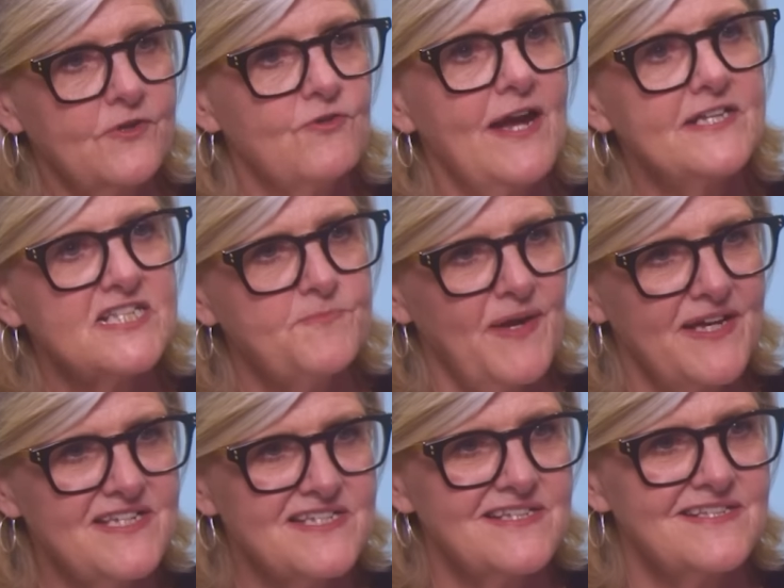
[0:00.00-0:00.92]
Create
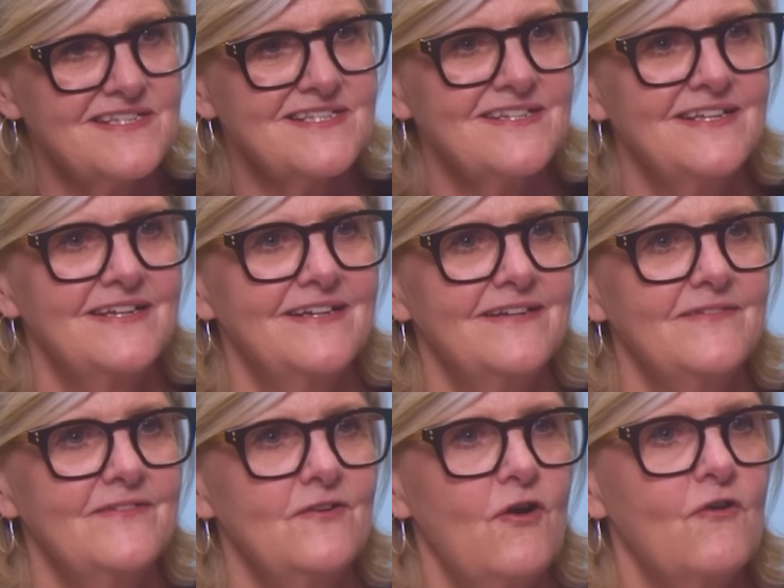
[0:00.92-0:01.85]
spaces
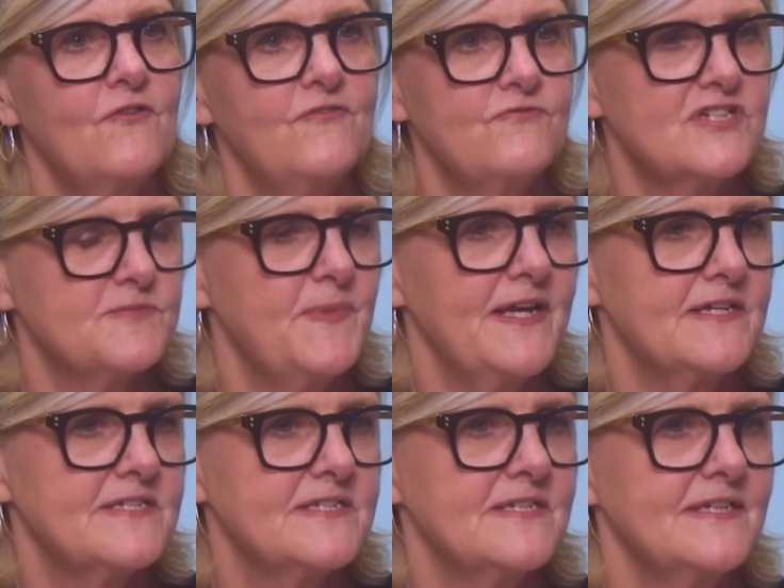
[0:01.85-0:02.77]
of
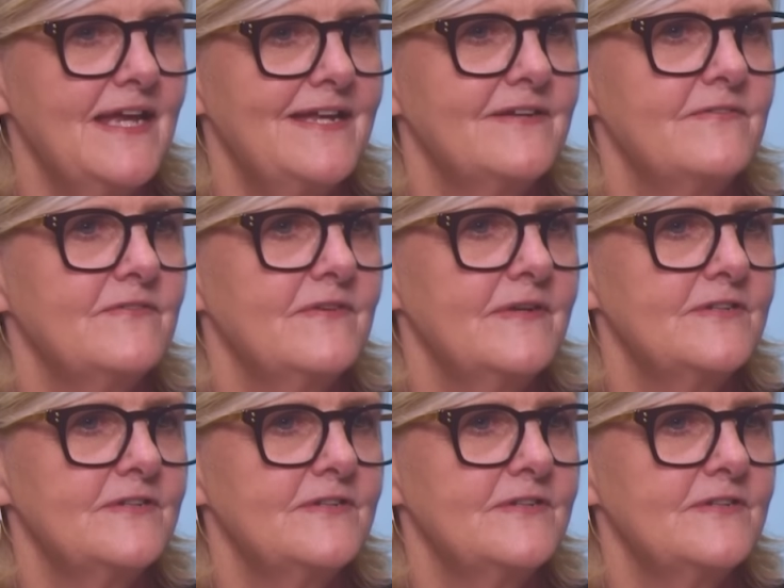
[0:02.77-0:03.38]
respect and